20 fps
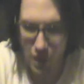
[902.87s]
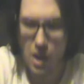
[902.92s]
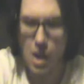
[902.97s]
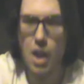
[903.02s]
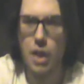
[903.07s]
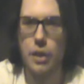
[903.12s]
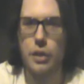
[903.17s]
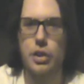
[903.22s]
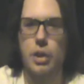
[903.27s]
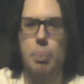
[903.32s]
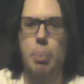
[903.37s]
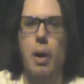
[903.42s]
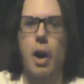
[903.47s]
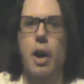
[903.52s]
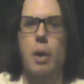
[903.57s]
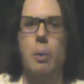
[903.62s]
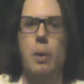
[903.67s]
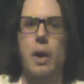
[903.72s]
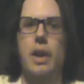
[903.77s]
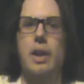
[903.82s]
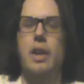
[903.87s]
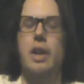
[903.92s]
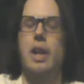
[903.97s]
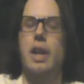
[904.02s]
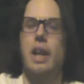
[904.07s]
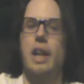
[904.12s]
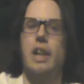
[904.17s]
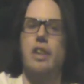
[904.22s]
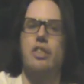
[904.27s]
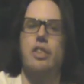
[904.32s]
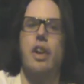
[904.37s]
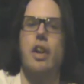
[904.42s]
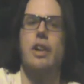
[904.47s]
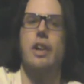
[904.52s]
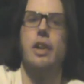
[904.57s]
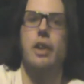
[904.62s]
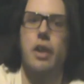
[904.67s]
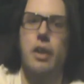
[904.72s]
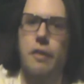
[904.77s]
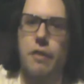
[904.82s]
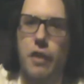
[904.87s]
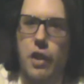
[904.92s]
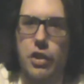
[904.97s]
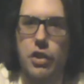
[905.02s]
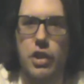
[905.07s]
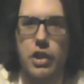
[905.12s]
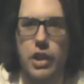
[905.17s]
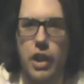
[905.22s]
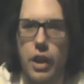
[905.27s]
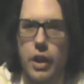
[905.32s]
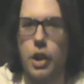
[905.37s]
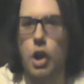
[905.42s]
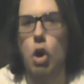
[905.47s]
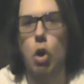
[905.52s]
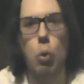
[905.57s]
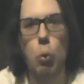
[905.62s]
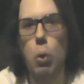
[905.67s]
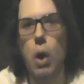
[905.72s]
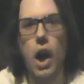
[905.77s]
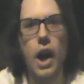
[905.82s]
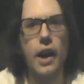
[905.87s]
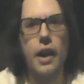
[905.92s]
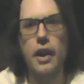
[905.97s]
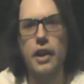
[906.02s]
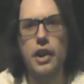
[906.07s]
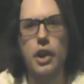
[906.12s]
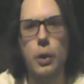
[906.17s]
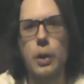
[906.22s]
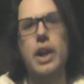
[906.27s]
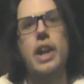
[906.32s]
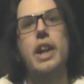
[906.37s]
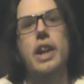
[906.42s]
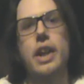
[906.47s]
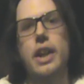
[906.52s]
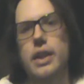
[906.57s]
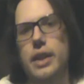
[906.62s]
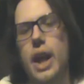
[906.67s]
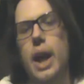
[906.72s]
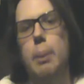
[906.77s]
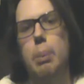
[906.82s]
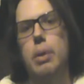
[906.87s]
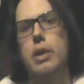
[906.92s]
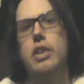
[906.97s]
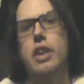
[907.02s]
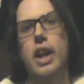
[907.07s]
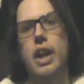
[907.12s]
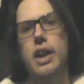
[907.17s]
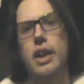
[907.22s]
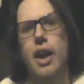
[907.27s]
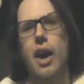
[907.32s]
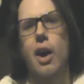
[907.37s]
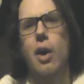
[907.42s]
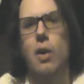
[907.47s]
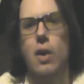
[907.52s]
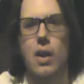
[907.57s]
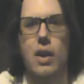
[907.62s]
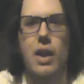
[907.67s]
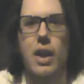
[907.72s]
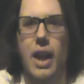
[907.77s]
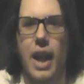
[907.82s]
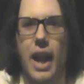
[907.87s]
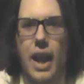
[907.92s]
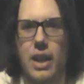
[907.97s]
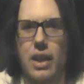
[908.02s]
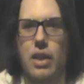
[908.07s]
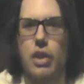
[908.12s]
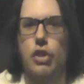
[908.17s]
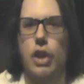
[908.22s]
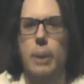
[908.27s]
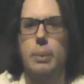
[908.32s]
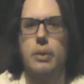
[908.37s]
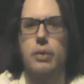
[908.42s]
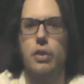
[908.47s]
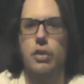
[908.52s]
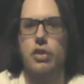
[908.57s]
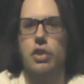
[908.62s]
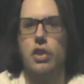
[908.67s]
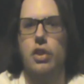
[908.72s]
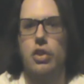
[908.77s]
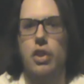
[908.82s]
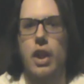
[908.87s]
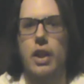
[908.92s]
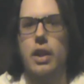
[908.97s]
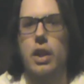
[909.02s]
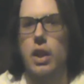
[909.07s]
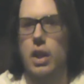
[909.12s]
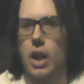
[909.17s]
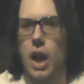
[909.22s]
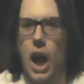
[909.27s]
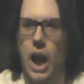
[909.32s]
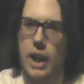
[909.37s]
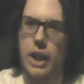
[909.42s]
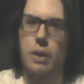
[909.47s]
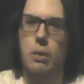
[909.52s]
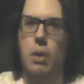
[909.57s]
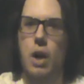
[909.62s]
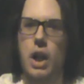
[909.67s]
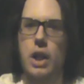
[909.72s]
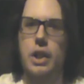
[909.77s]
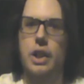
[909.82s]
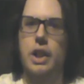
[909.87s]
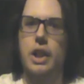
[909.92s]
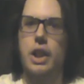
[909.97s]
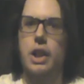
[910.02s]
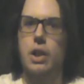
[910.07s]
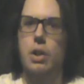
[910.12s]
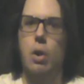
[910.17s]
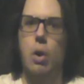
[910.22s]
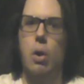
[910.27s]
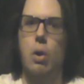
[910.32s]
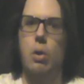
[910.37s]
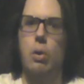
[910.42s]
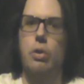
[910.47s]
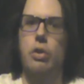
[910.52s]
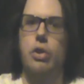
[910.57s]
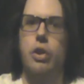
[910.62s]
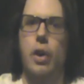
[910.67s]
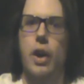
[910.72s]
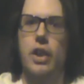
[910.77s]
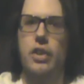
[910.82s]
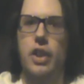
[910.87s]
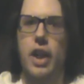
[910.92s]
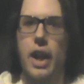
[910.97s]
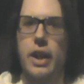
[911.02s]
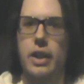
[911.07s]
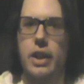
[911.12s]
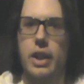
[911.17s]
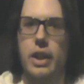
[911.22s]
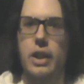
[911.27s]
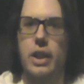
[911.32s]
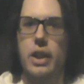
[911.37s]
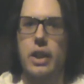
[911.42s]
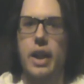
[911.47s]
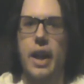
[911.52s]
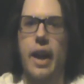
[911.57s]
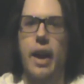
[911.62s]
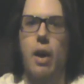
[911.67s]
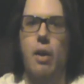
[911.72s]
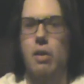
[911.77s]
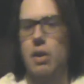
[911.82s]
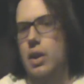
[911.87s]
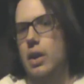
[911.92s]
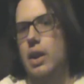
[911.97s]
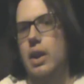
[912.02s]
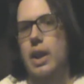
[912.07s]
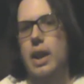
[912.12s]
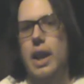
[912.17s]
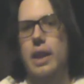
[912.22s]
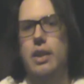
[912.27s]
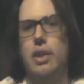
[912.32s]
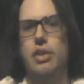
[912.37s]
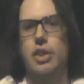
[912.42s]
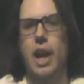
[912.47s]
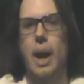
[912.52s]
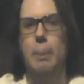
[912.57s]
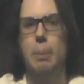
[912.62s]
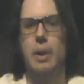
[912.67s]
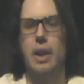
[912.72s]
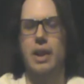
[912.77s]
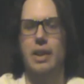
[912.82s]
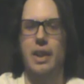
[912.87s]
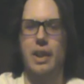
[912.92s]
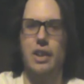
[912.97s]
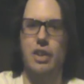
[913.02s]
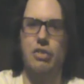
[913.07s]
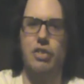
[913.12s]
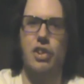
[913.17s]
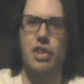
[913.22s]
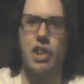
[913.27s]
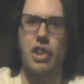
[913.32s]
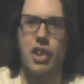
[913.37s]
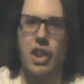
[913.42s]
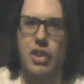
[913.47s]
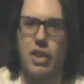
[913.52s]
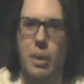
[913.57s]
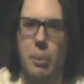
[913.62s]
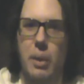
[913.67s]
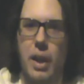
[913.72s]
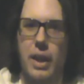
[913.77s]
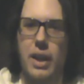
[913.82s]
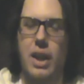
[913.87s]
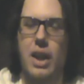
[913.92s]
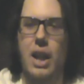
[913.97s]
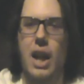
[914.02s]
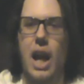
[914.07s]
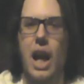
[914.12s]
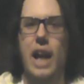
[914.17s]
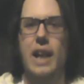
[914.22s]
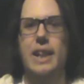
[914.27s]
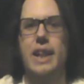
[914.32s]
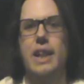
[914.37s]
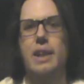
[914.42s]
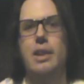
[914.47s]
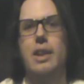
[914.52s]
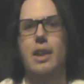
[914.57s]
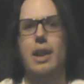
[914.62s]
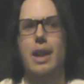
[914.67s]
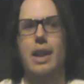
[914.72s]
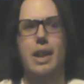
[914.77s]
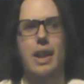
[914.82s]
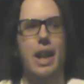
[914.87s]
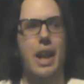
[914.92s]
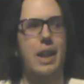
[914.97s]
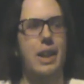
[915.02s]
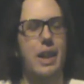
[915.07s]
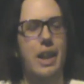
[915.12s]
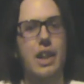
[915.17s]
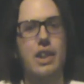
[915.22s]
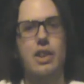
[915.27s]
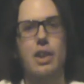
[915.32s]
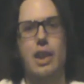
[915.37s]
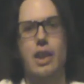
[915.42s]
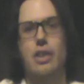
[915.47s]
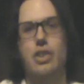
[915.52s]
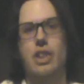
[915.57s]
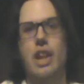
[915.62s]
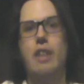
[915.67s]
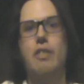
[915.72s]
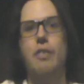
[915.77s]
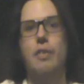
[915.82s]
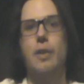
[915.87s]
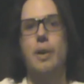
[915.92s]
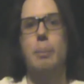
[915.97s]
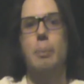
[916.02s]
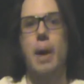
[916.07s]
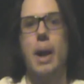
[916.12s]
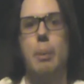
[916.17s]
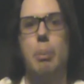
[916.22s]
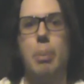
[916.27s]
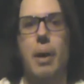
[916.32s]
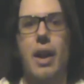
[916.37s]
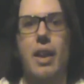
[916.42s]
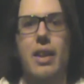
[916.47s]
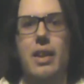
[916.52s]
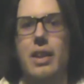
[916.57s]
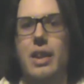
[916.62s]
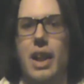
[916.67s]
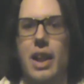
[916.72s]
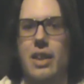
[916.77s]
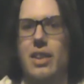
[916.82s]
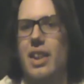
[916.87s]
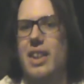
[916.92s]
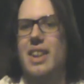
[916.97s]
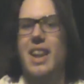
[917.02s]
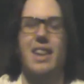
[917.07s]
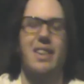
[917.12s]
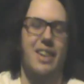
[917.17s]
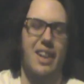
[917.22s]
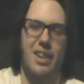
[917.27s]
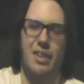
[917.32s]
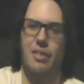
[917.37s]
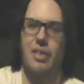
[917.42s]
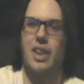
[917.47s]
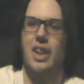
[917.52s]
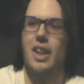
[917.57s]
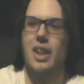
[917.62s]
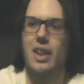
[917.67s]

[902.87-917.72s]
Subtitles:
There's a part when he's yelling at her first and yelling, "Why are you eating that potato?" And in the Japanese version, she's like, "I didn't want it to get cold, so I decided to eat it now." In the English version, they say something like, "It's safer in my belly," and it's like, that's kind of funny.